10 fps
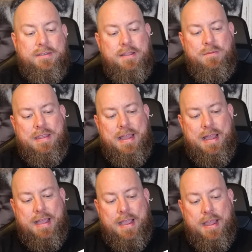see, we
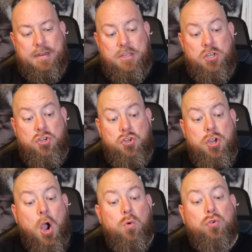got
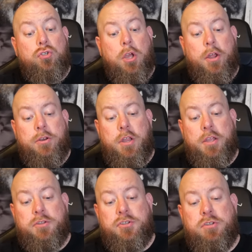
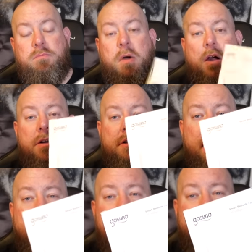Gosund Smart
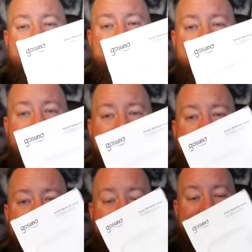
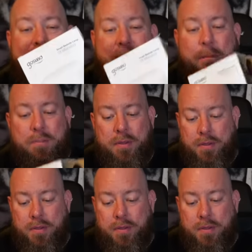Bedside Lamp.